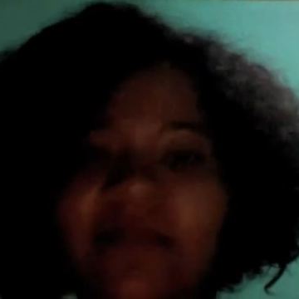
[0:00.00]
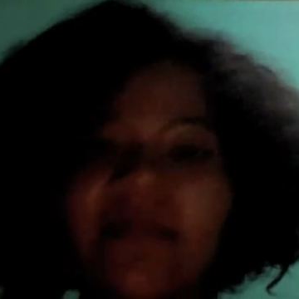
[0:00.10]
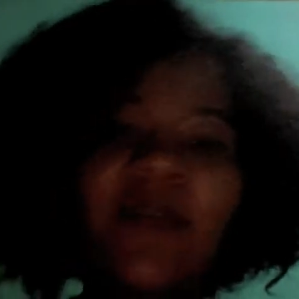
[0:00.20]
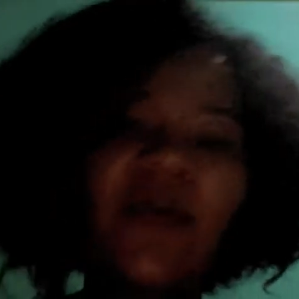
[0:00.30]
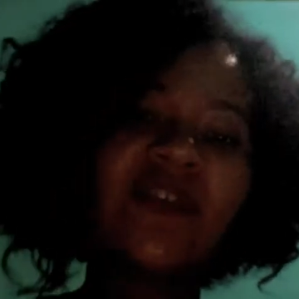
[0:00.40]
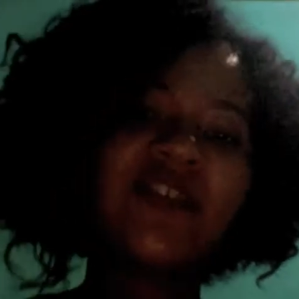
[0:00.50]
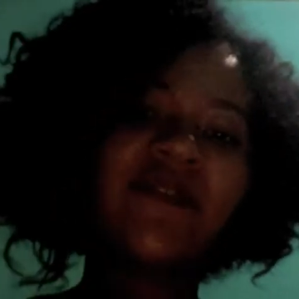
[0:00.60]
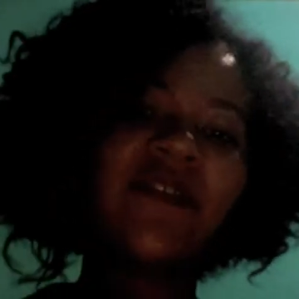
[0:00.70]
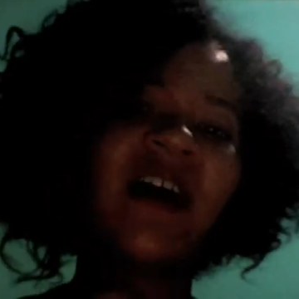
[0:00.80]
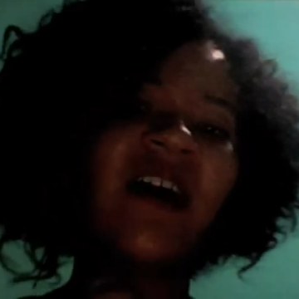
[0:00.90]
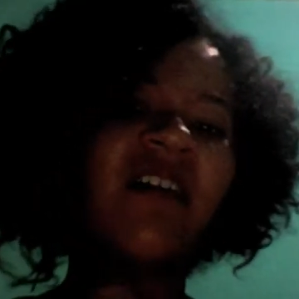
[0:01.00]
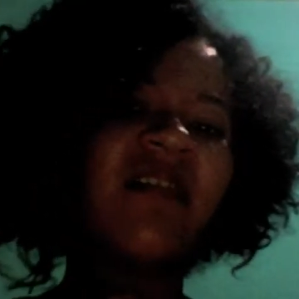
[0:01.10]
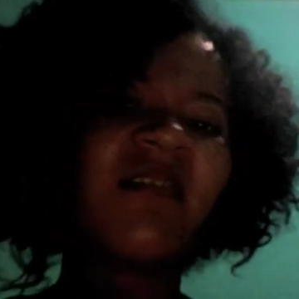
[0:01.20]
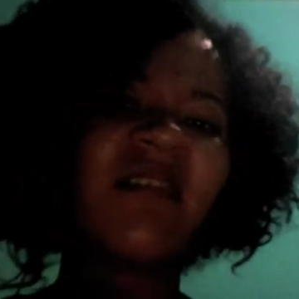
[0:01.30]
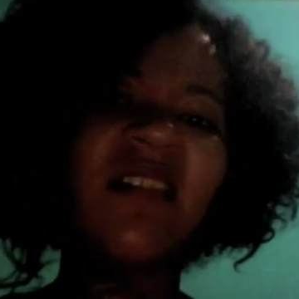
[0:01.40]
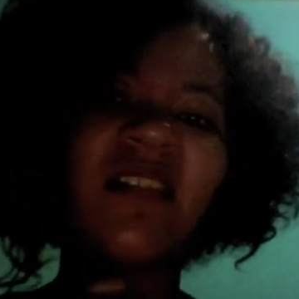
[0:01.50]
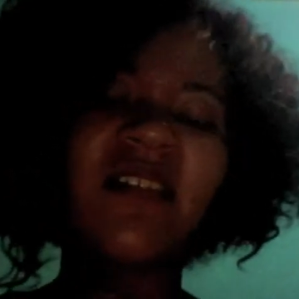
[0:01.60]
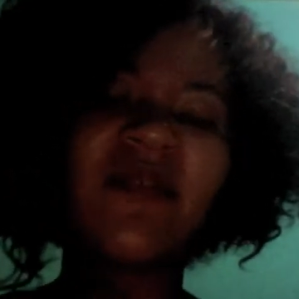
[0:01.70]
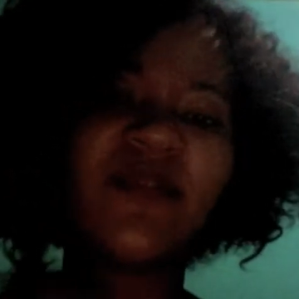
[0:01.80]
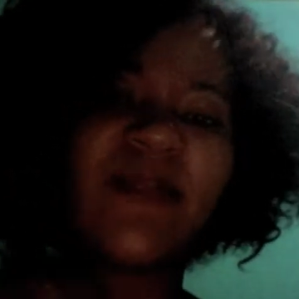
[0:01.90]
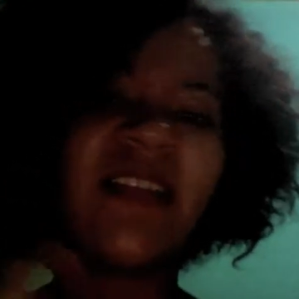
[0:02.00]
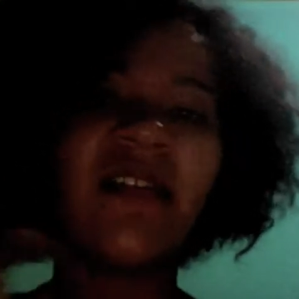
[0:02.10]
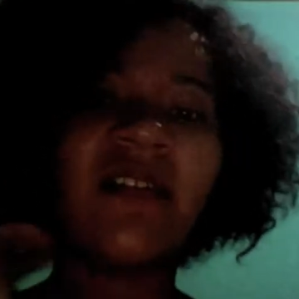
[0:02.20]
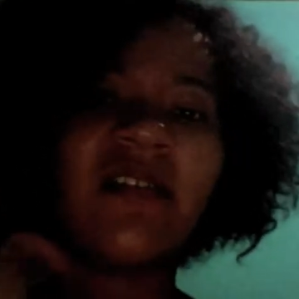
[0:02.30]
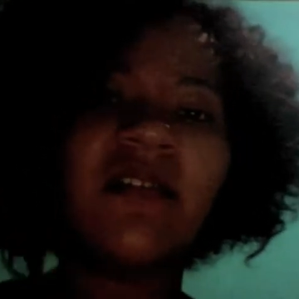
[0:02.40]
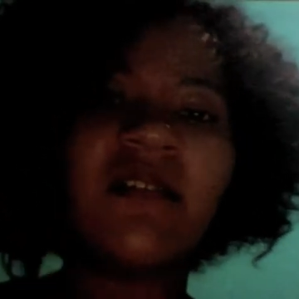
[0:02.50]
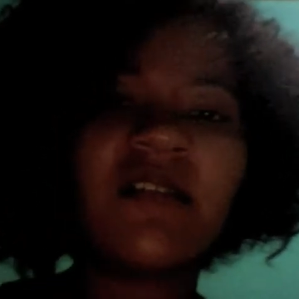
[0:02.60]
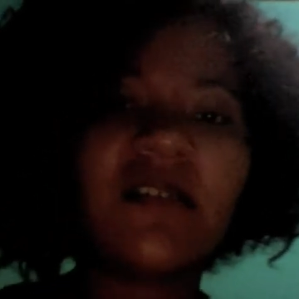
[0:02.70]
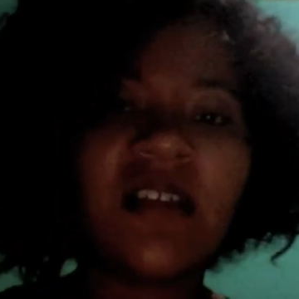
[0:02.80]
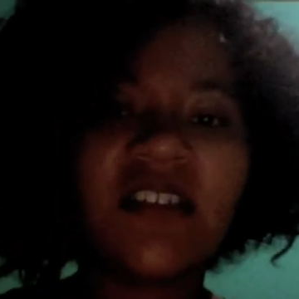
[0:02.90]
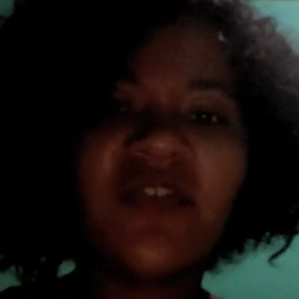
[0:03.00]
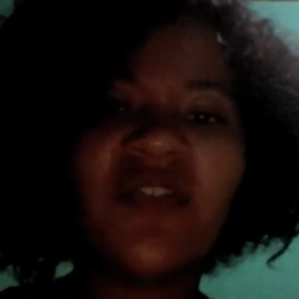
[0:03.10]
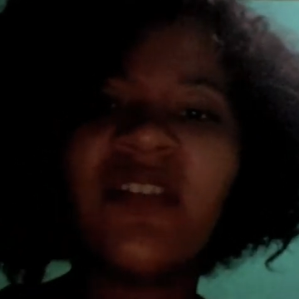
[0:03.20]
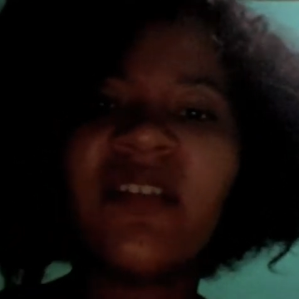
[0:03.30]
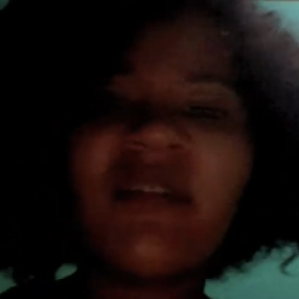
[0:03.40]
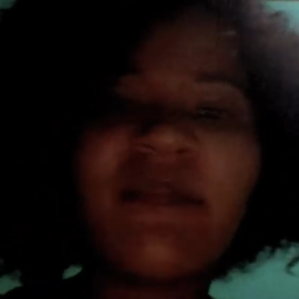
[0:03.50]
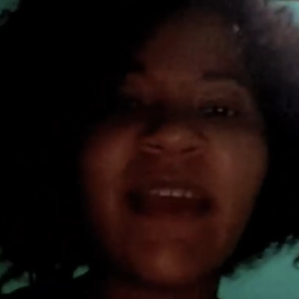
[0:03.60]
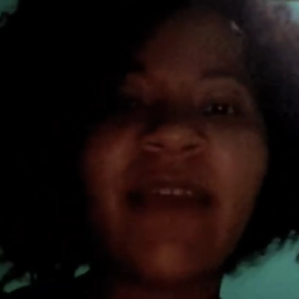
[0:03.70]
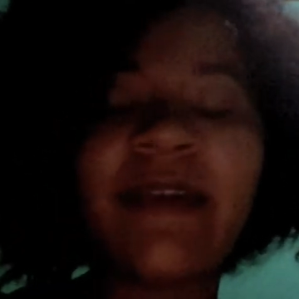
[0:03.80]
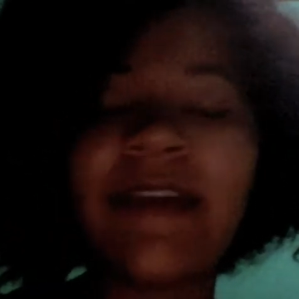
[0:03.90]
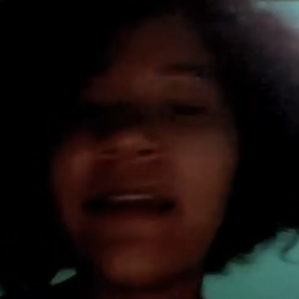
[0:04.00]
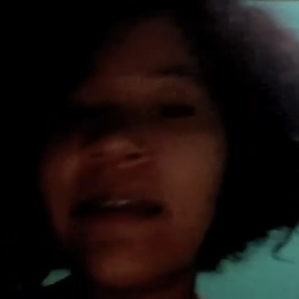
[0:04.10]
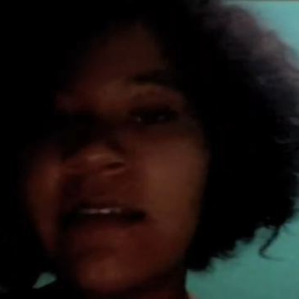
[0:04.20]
the quota for that is would be like $1, maybe